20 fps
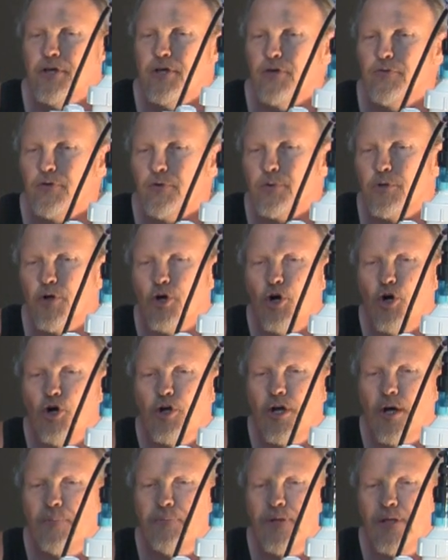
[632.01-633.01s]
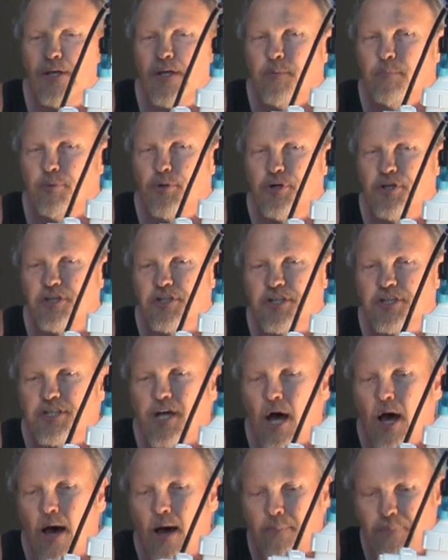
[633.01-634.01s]
If you were to hook up the input at the
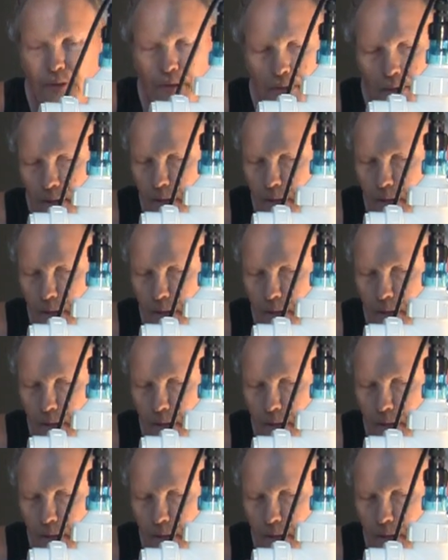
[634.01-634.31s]
top,